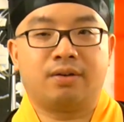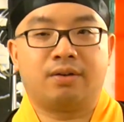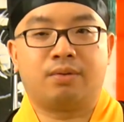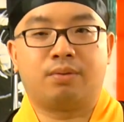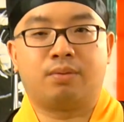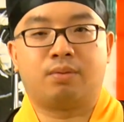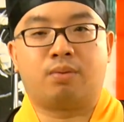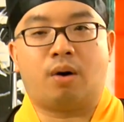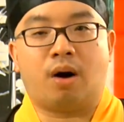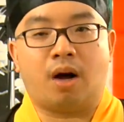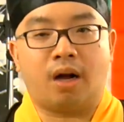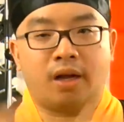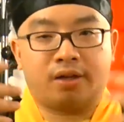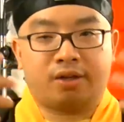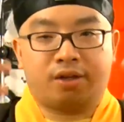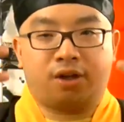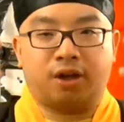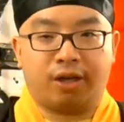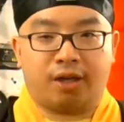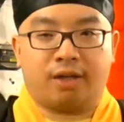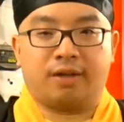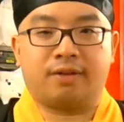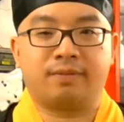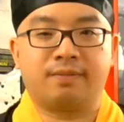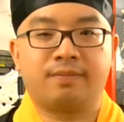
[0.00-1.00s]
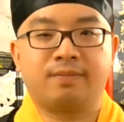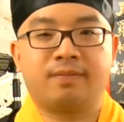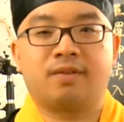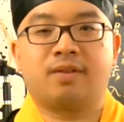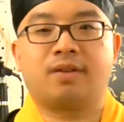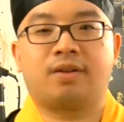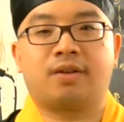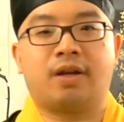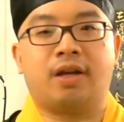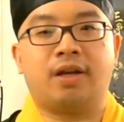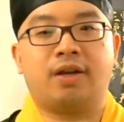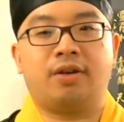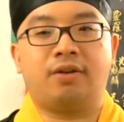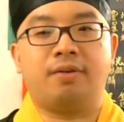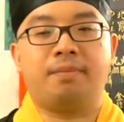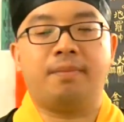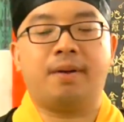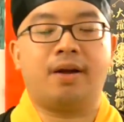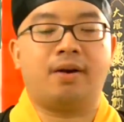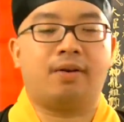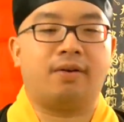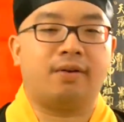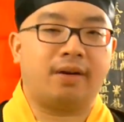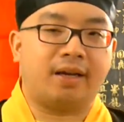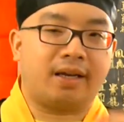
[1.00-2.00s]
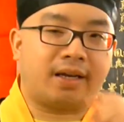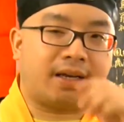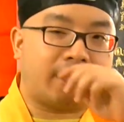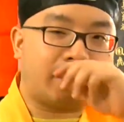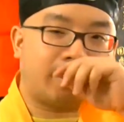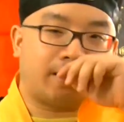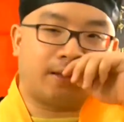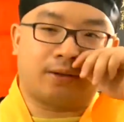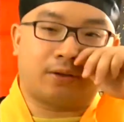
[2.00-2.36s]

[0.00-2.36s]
watching, okay, you may only get